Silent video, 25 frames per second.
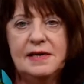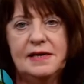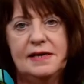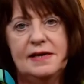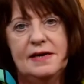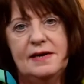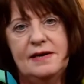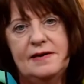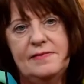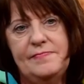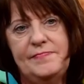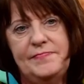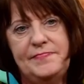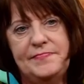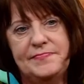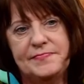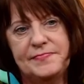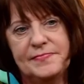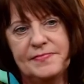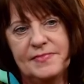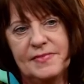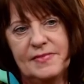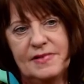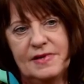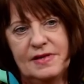
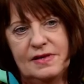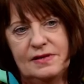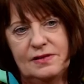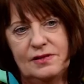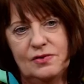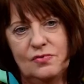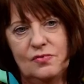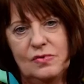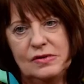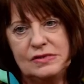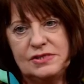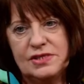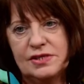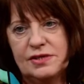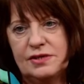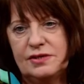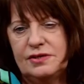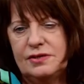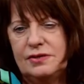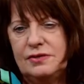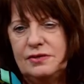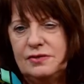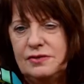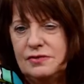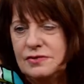There was a
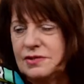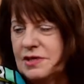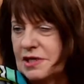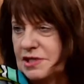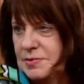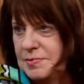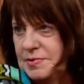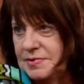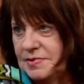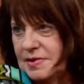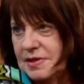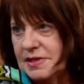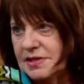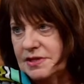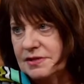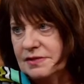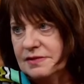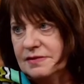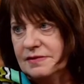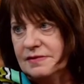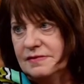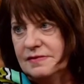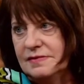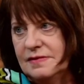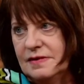huge
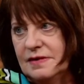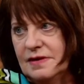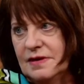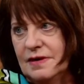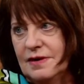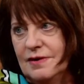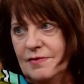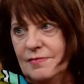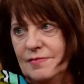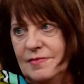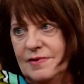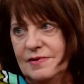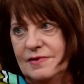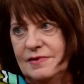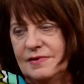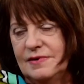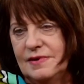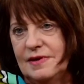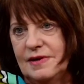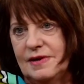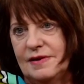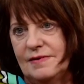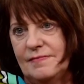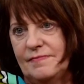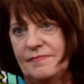aspiration at home.
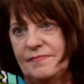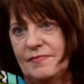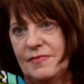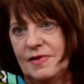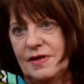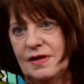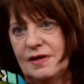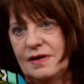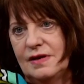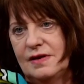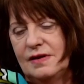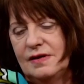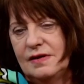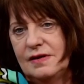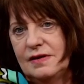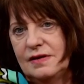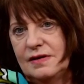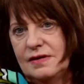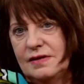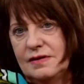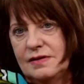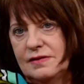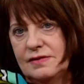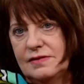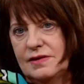
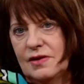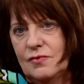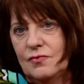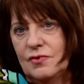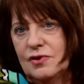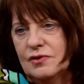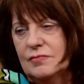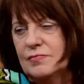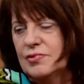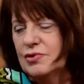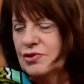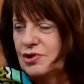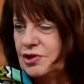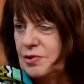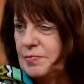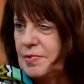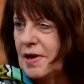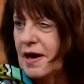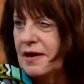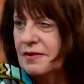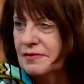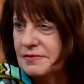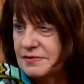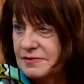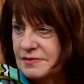They weren't pushy
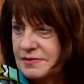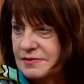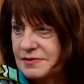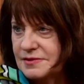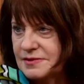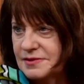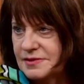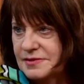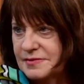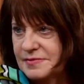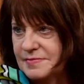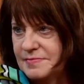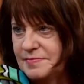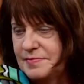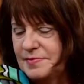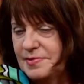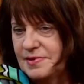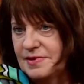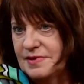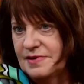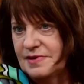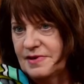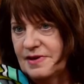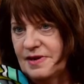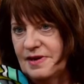parents,
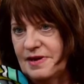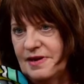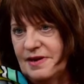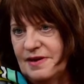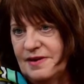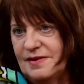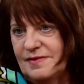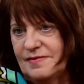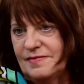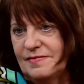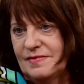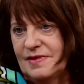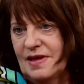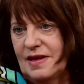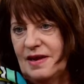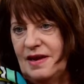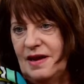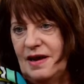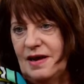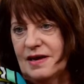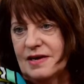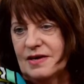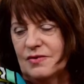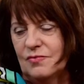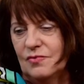but their
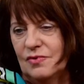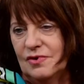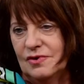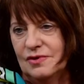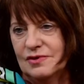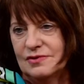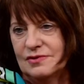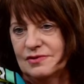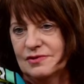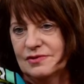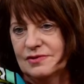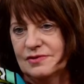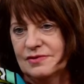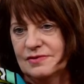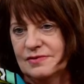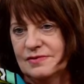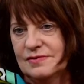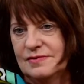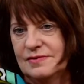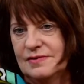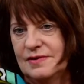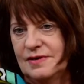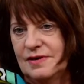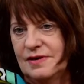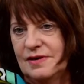line was,
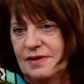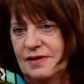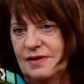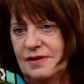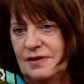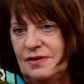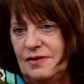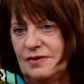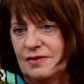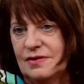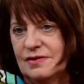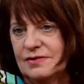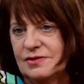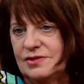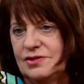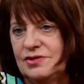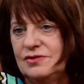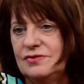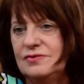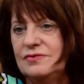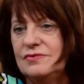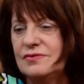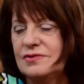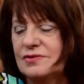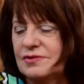you can
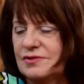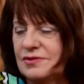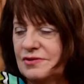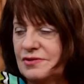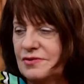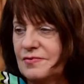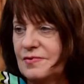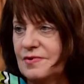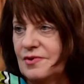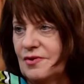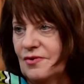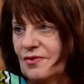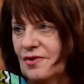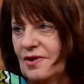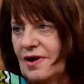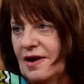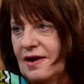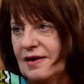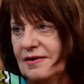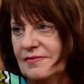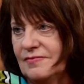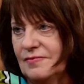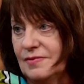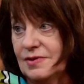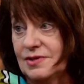choose to do with your
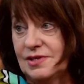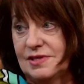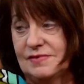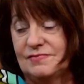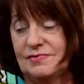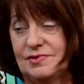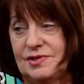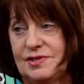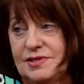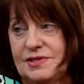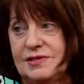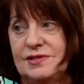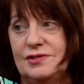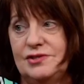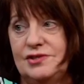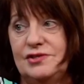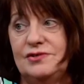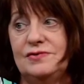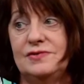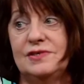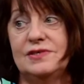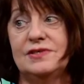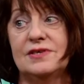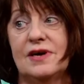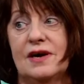life whatever it is
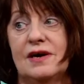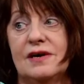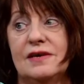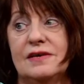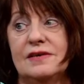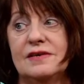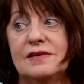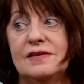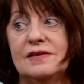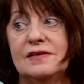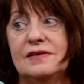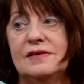you decide.